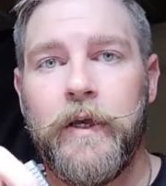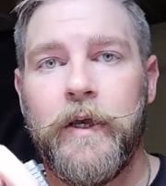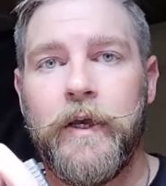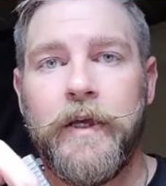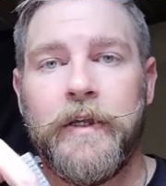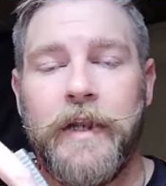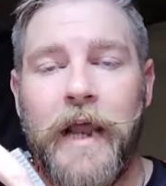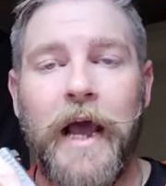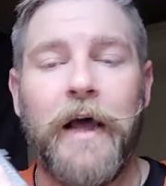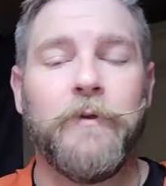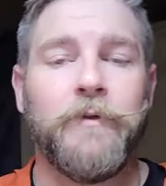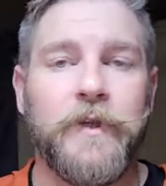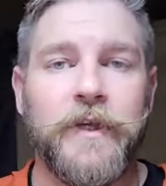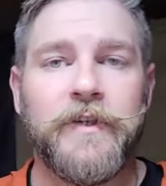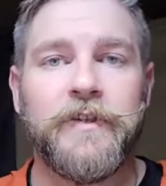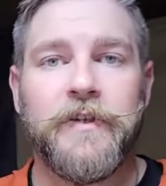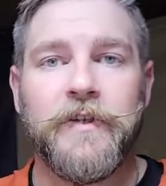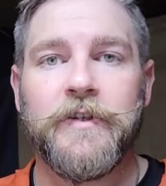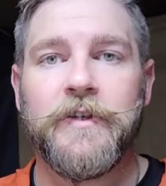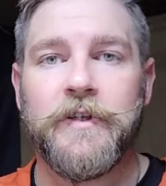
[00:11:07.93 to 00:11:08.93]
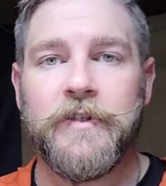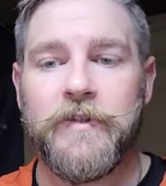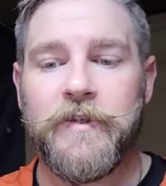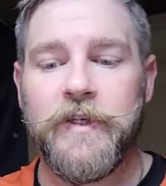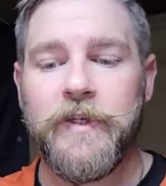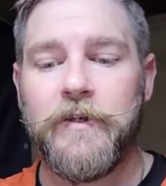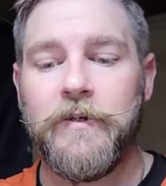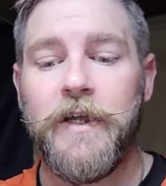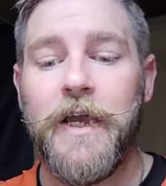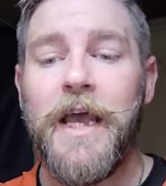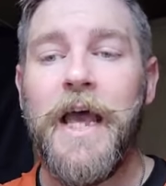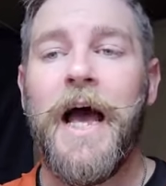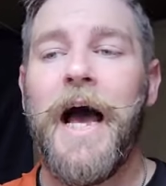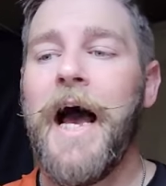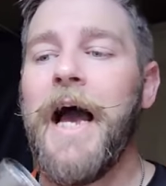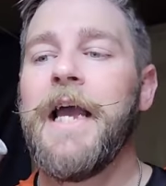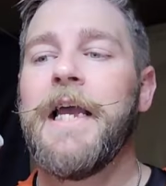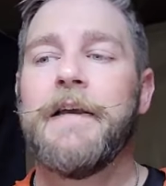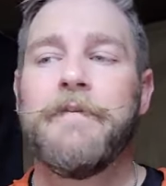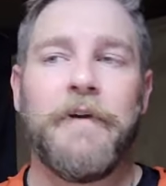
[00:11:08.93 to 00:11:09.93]
and now this is concealed,
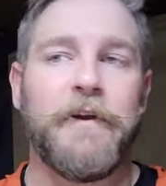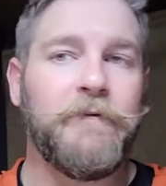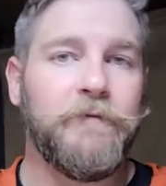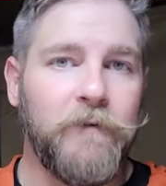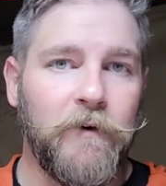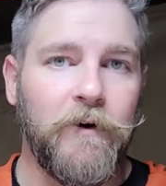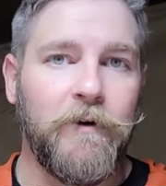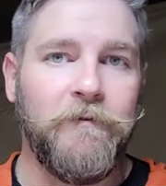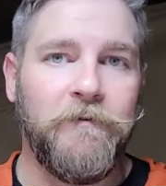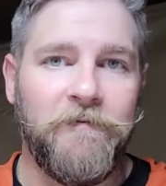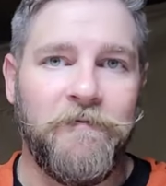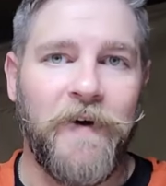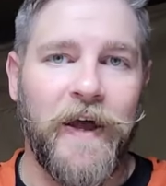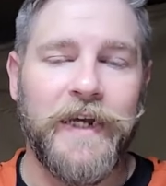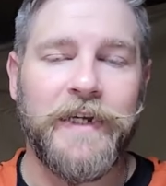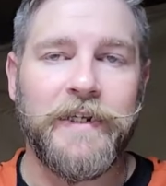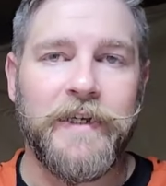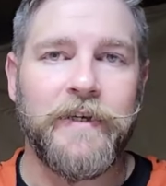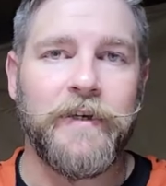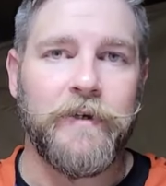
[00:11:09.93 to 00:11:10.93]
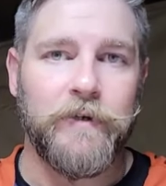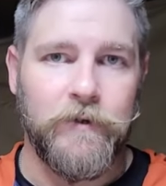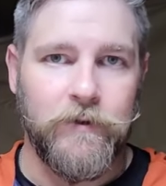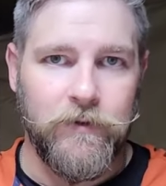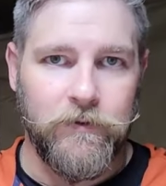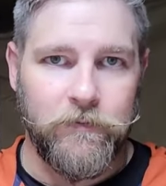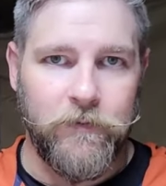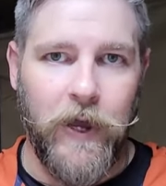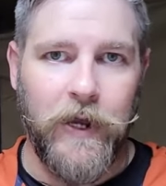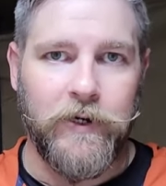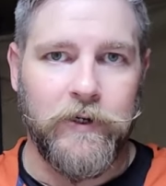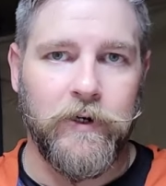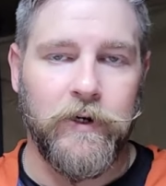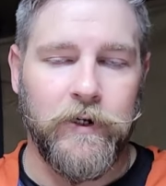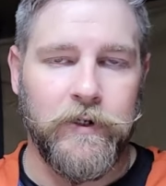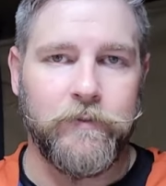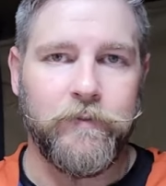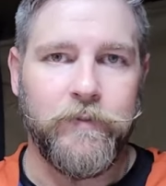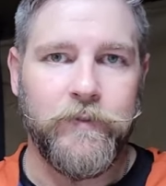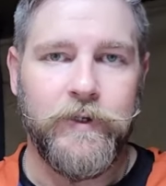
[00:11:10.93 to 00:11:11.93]
I have a full fighting
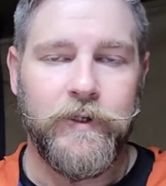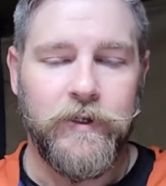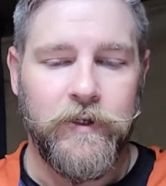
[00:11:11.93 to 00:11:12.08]
firearm